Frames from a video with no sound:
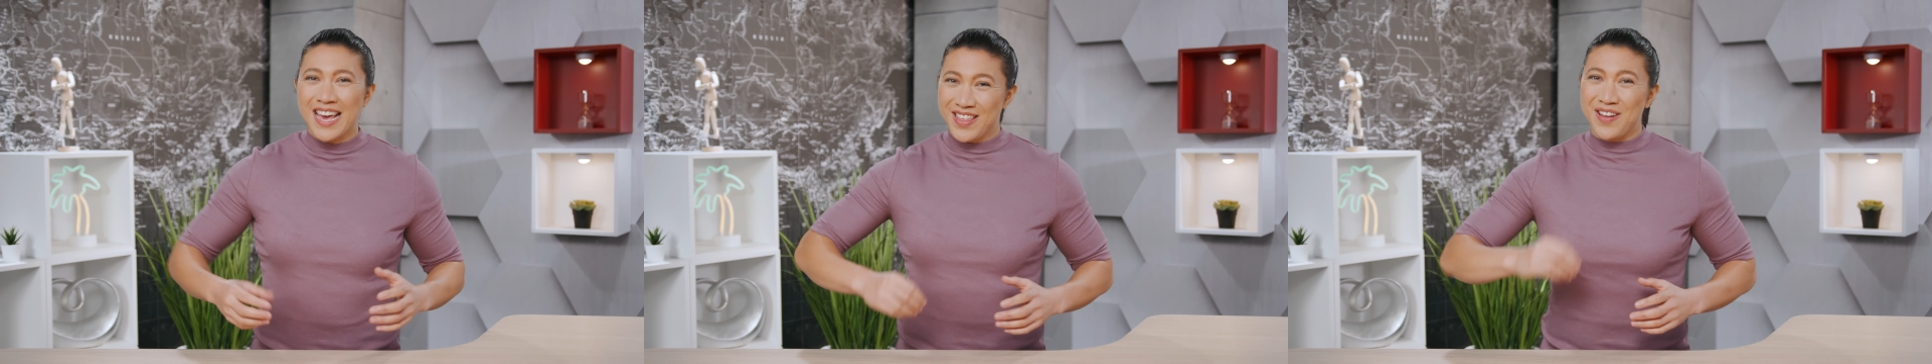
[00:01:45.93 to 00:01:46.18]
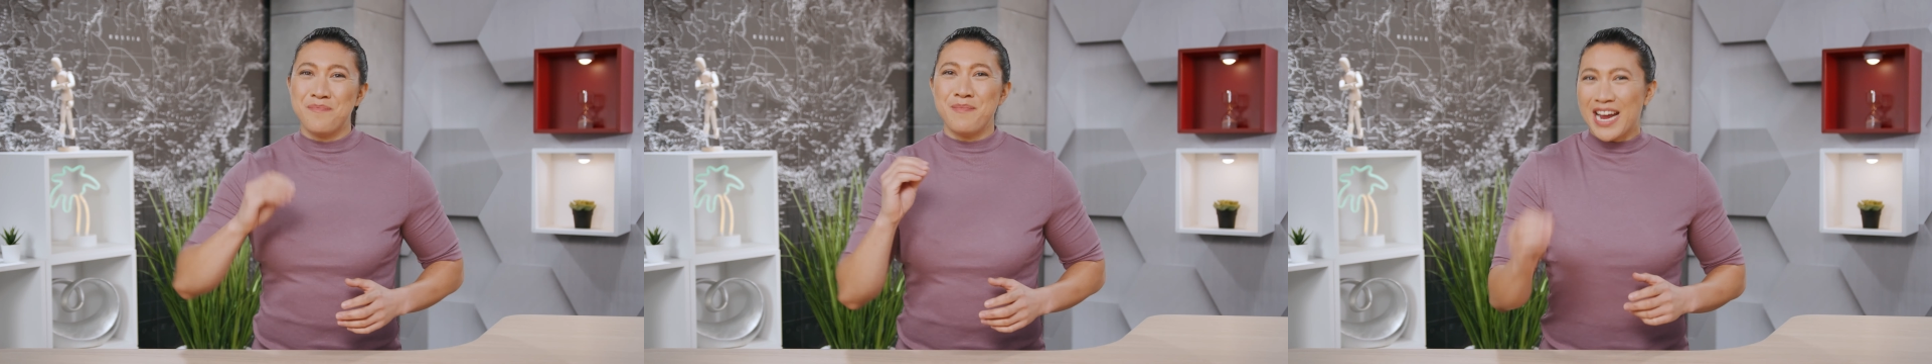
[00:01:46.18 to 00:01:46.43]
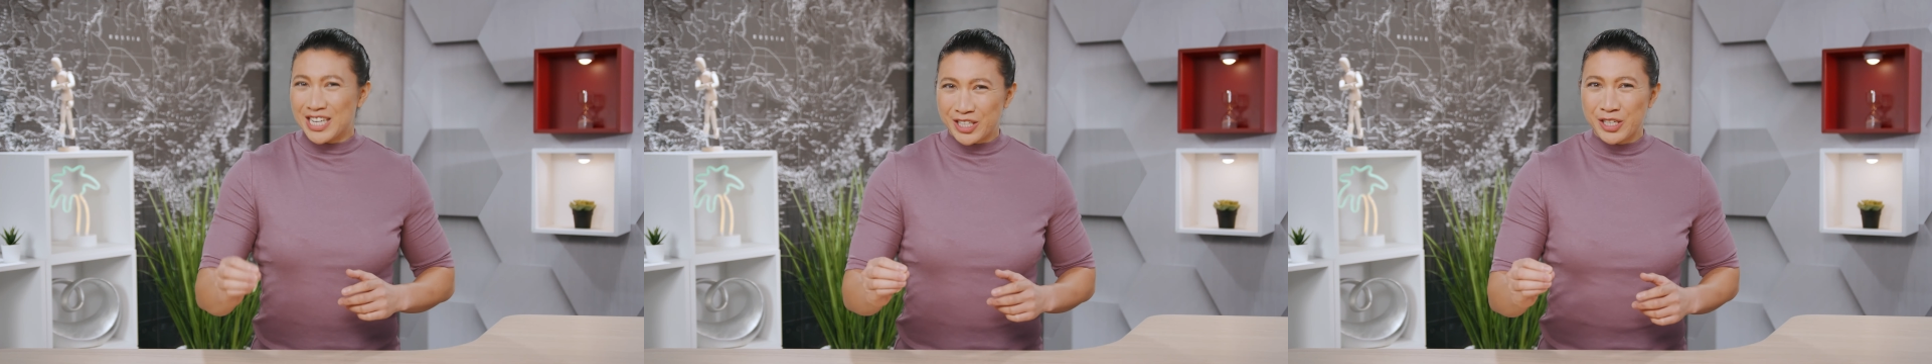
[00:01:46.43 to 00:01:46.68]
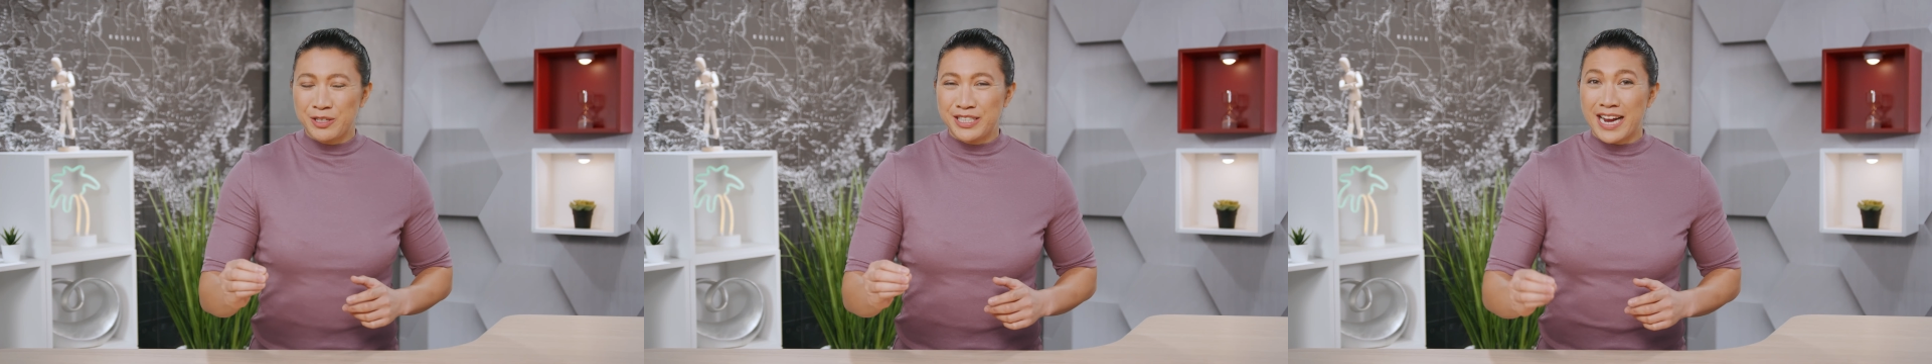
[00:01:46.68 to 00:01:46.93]
then make
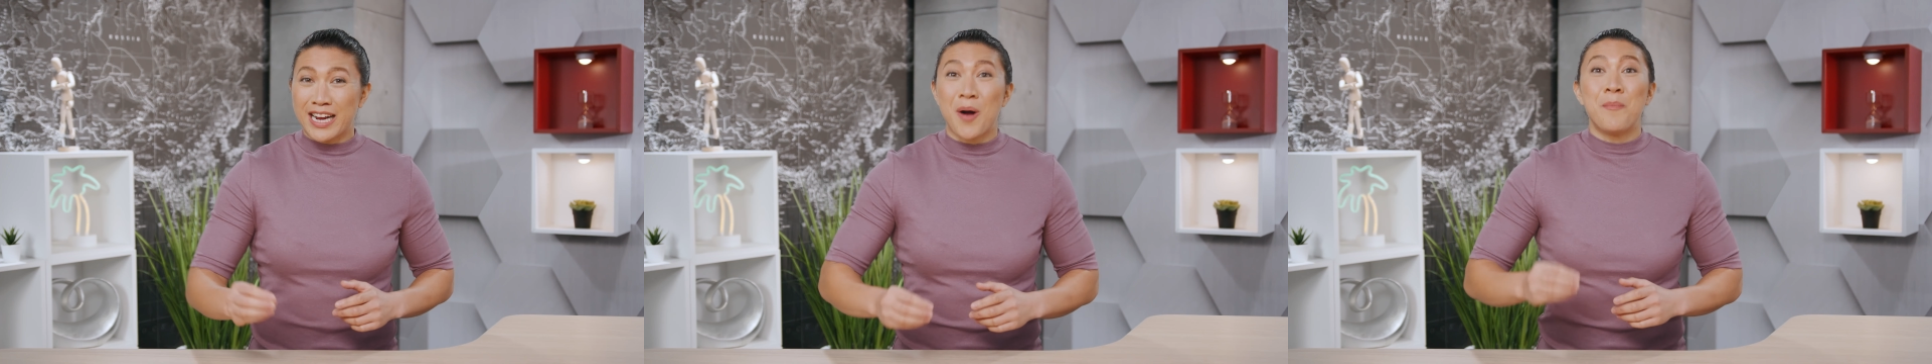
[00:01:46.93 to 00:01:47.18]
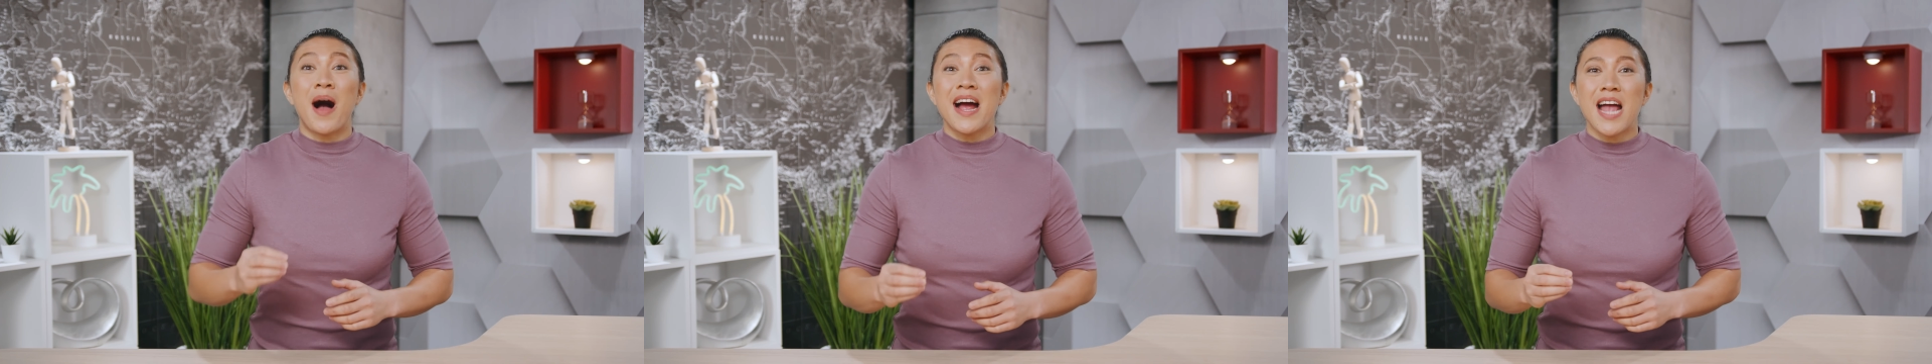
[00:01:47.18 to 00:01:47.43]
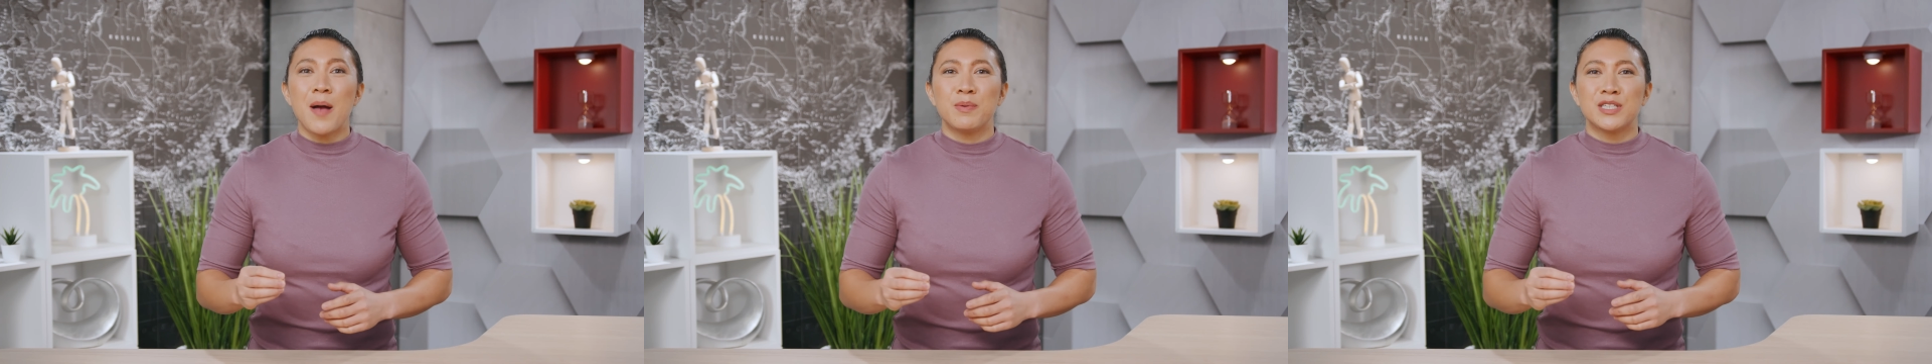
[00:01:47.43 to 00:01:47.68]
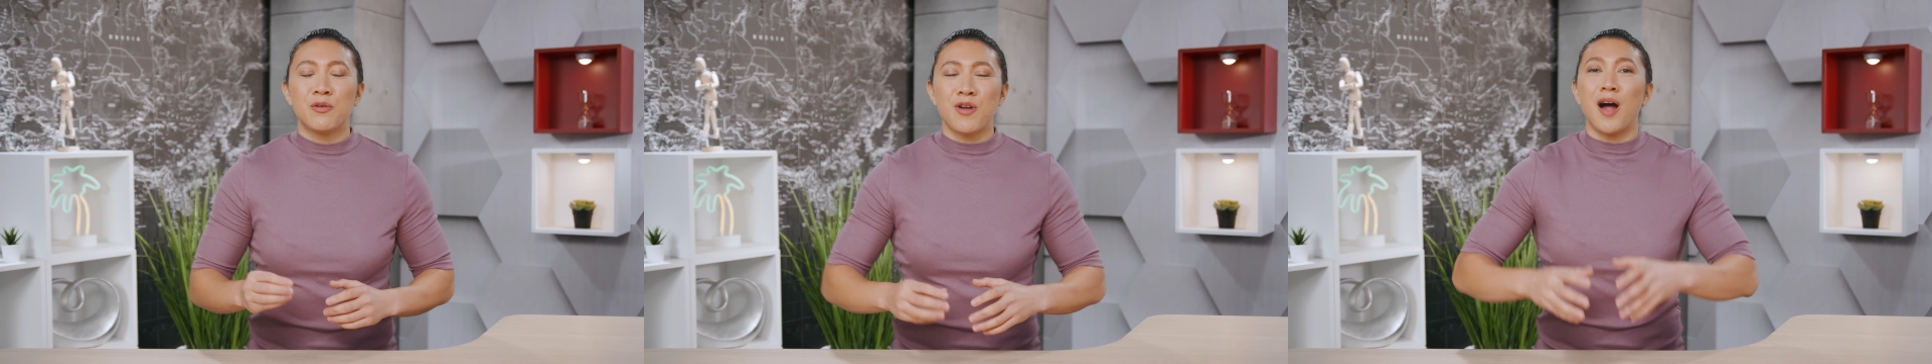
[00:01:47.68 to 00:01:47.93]
sure you check out my episode